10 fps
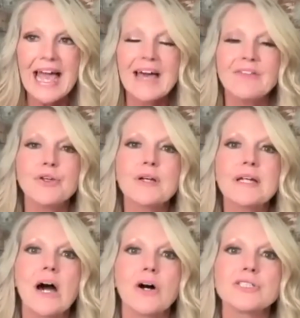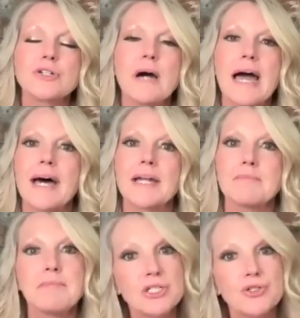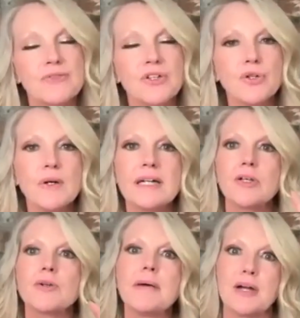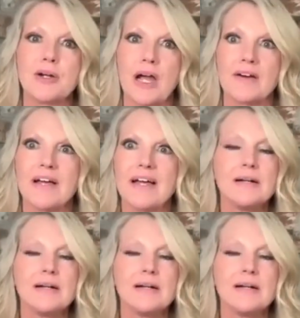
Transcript: And then you're gonna also add a picture of you and a little paragraph.